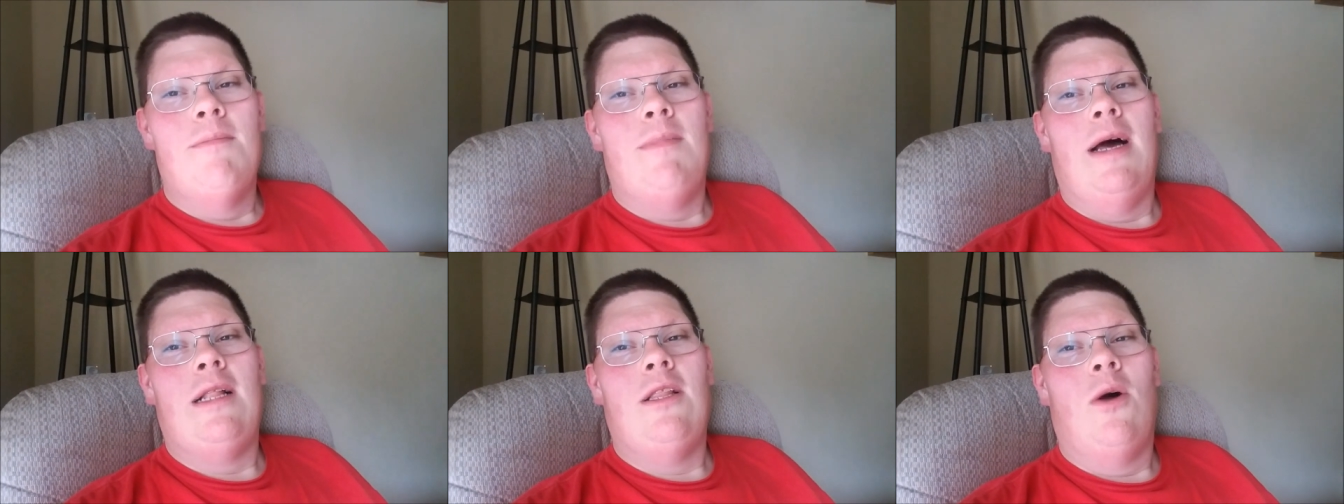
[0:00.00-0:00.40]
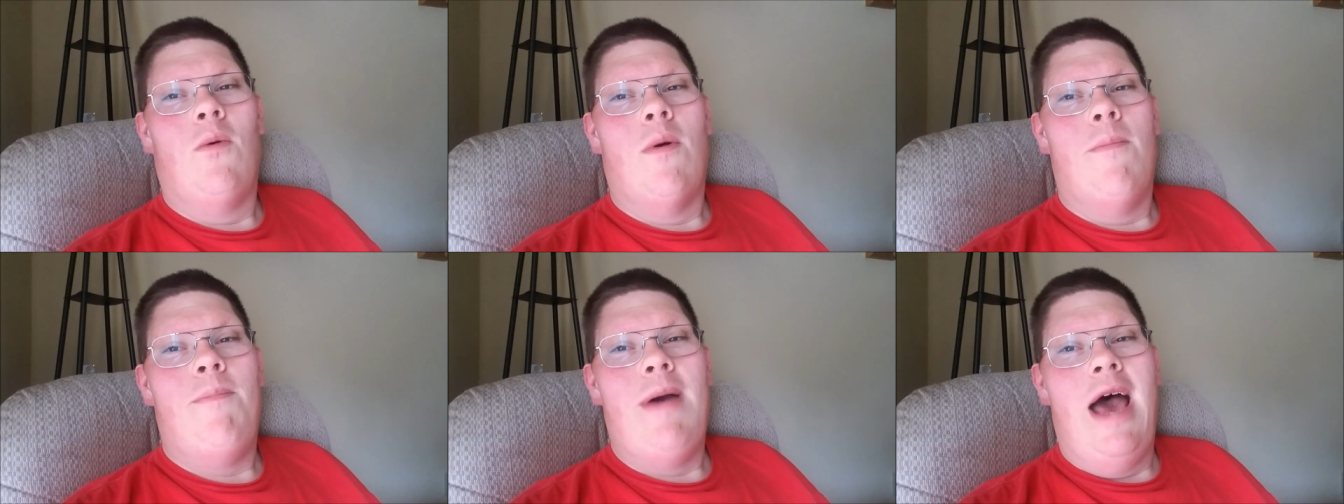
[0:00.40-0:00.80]
My
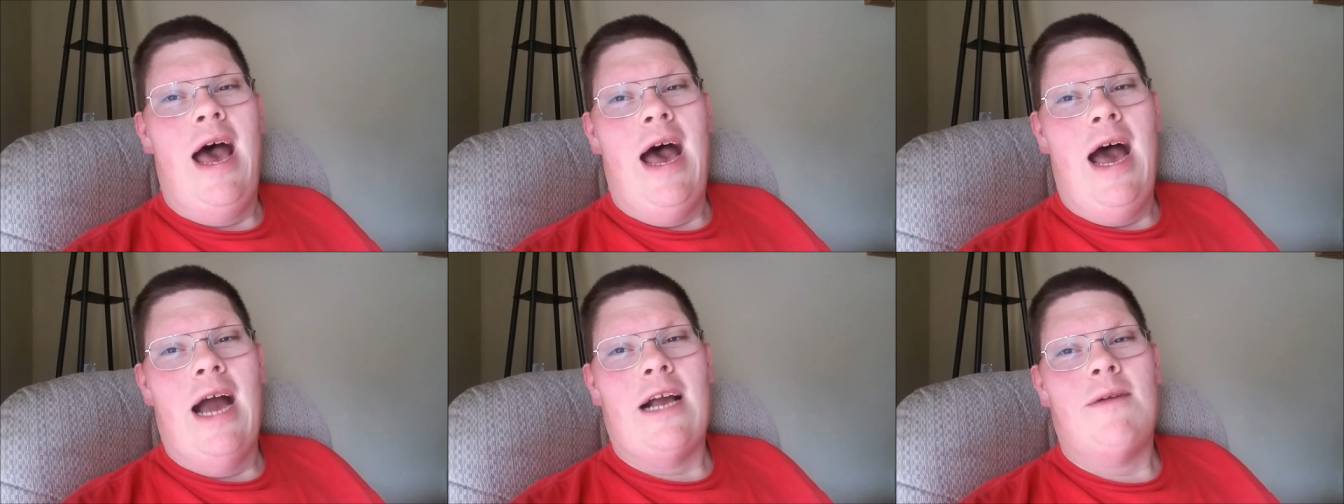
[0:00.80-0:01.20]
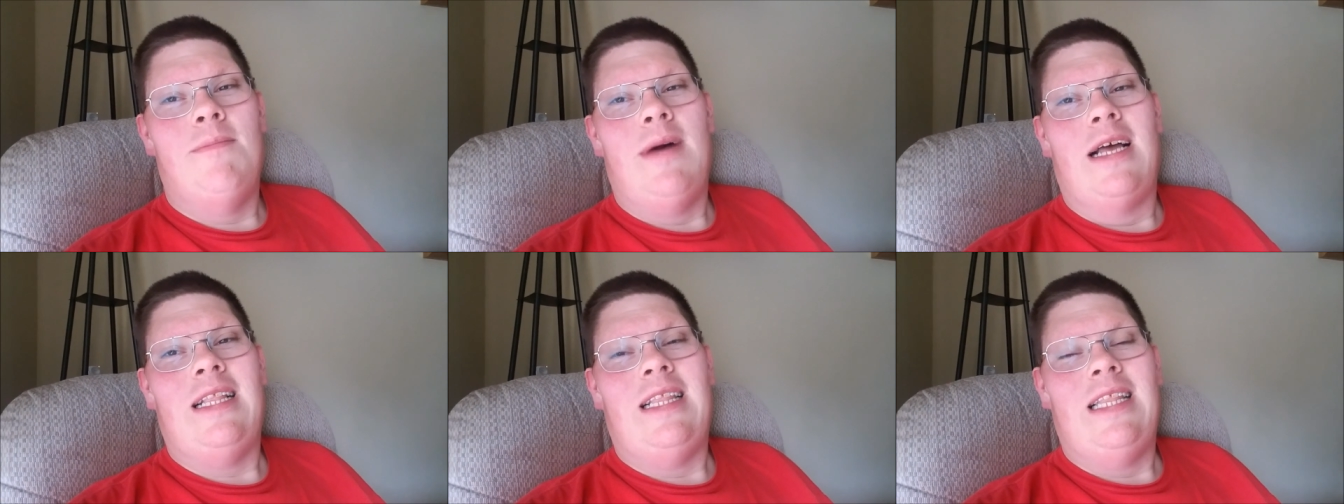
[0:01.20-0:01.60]
lower back,
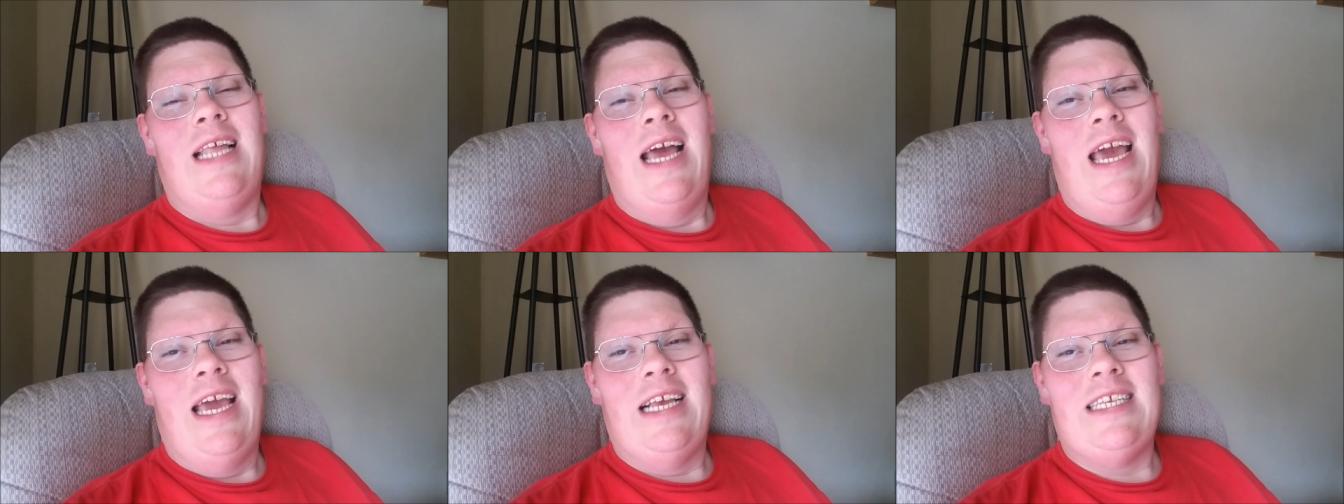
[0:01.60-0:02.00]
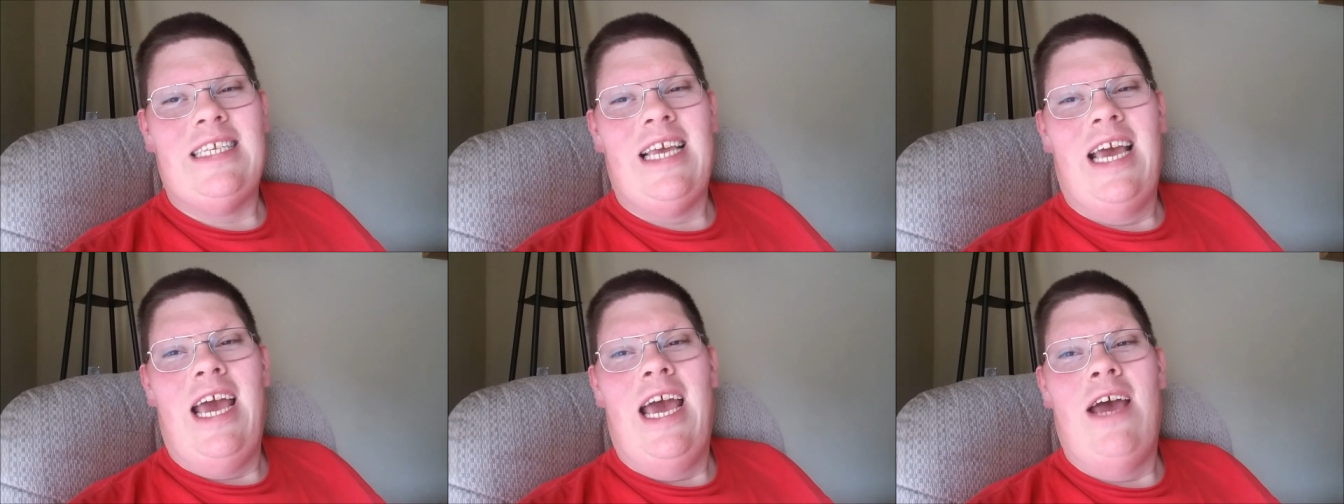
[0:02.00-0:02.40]
my
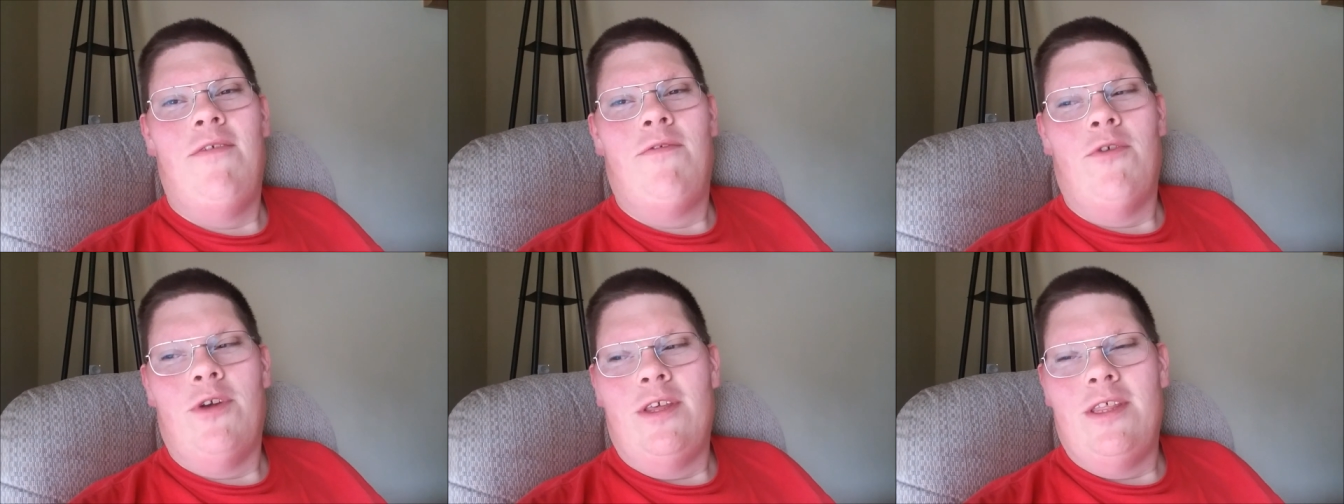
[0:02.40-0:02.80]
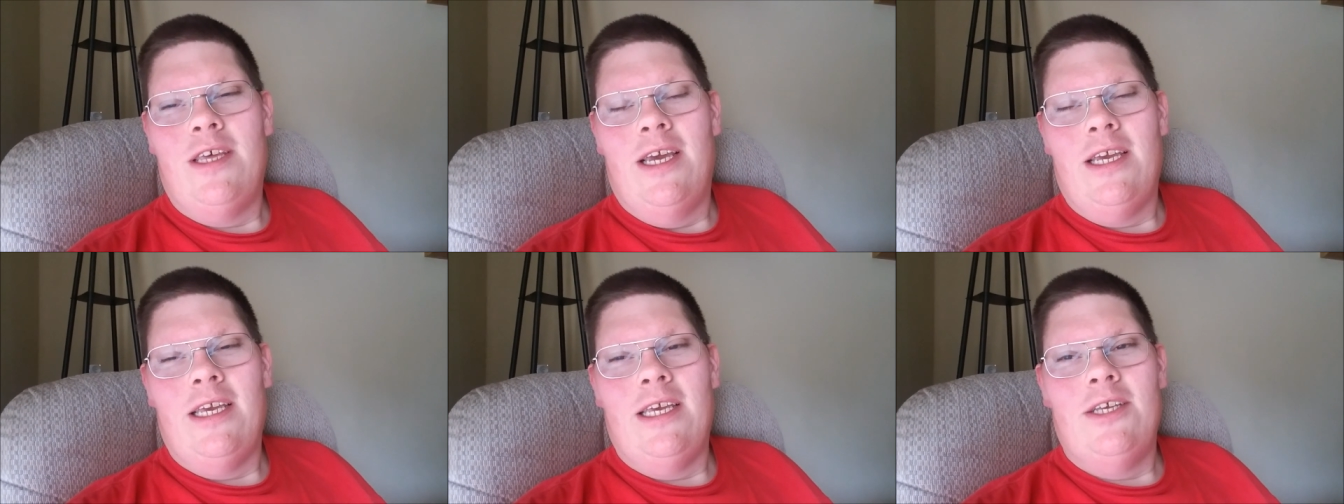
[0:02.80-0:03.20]
legs,
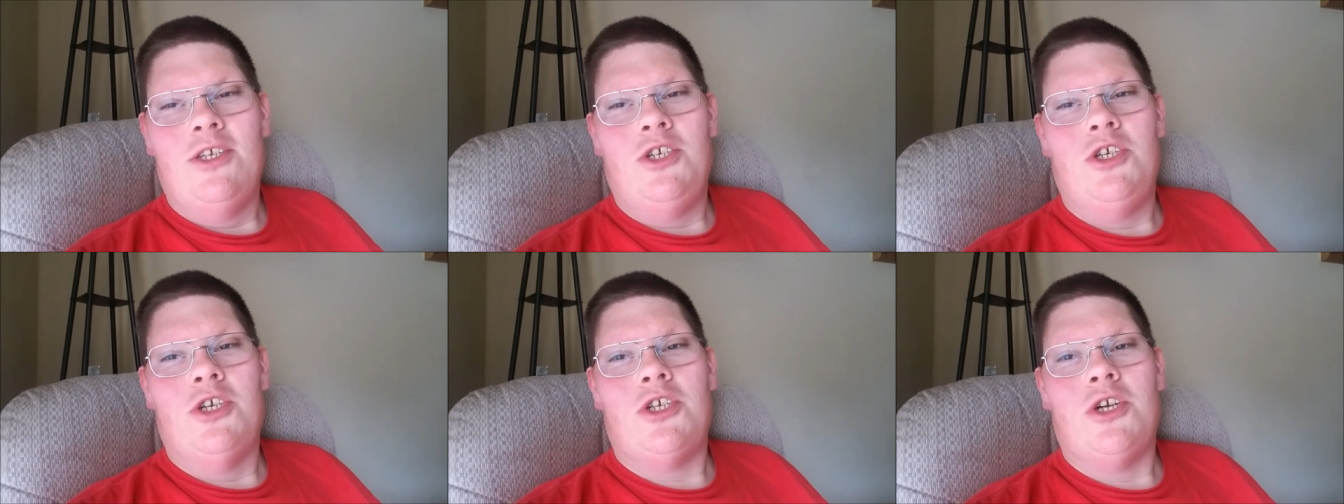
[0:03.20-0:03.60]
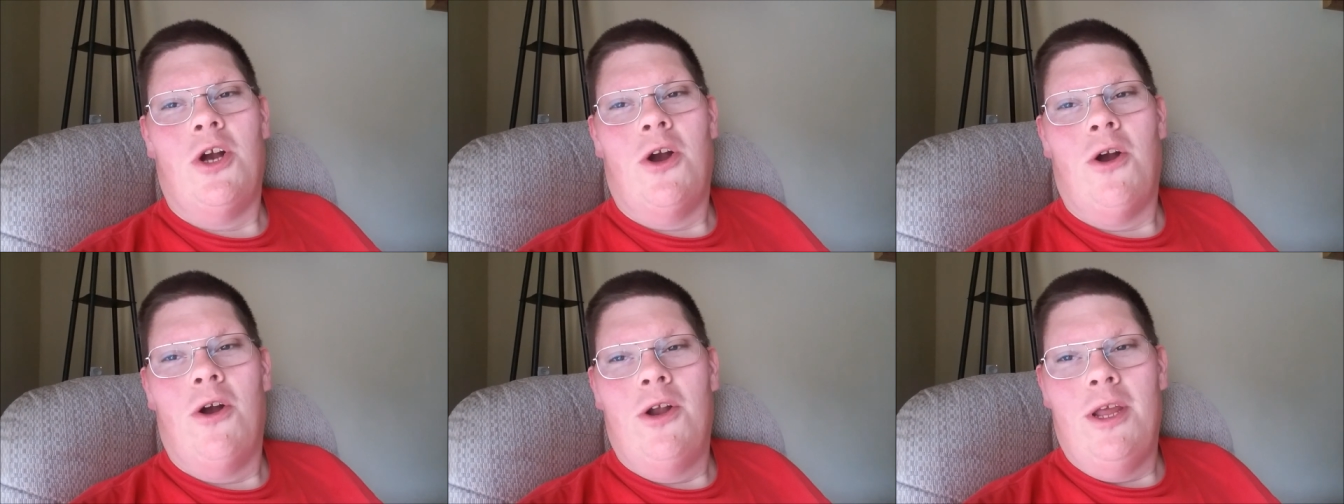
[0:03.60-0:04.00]
everything is just
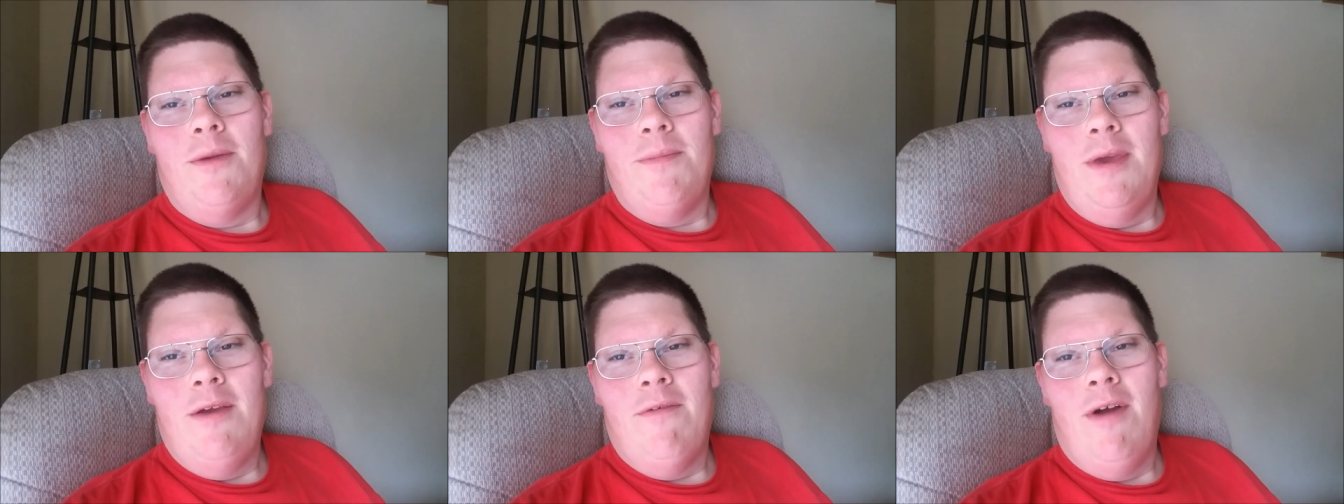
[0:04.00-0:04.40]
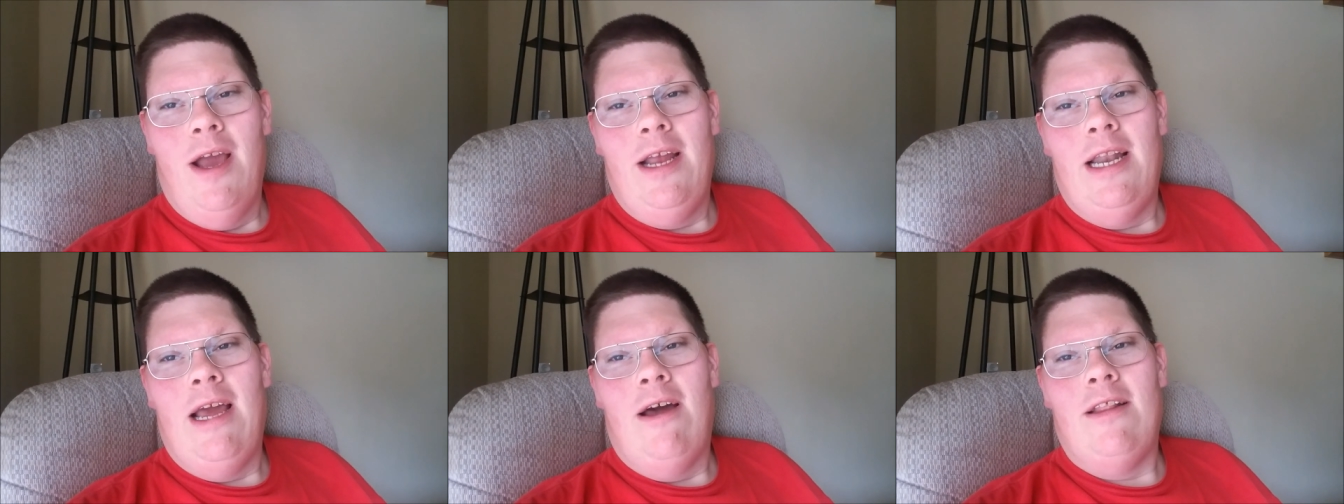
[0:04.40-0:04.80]
hurting me
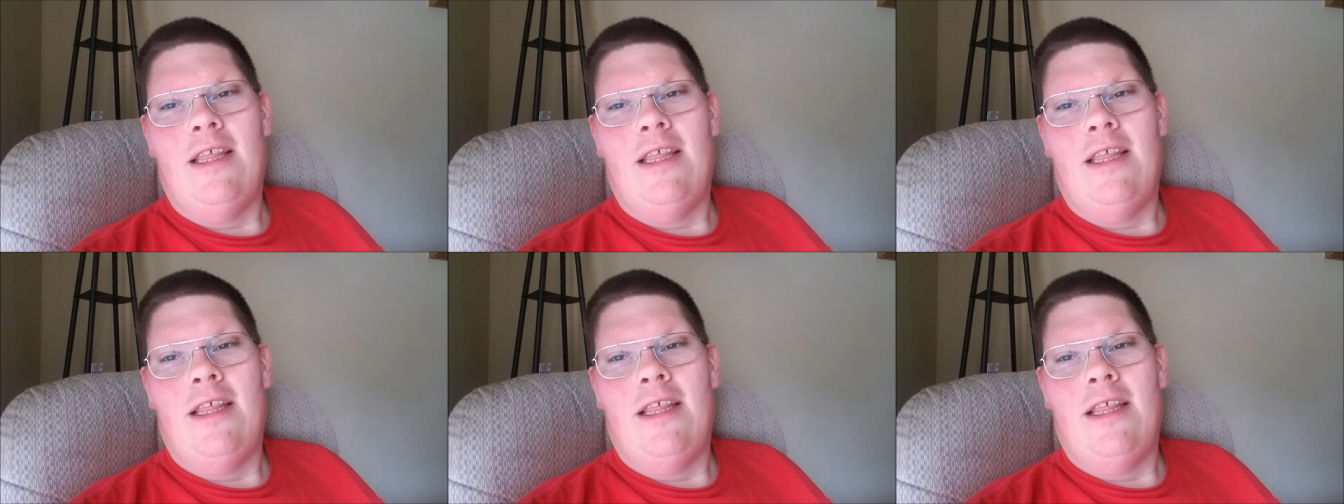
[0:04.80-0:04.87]
right now.